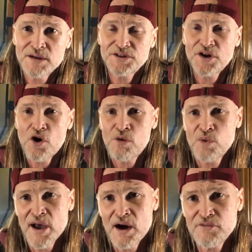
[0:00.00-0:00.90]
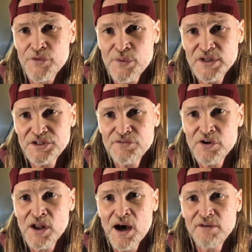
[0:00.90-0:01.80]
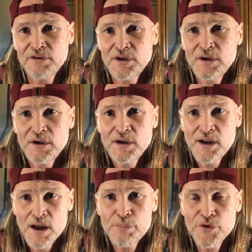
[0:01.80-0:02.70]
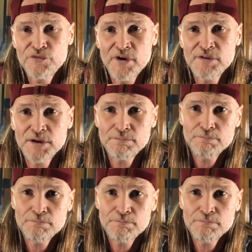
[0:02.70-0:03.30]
It's the hard way out for the rest of your life. And I'm proof of it.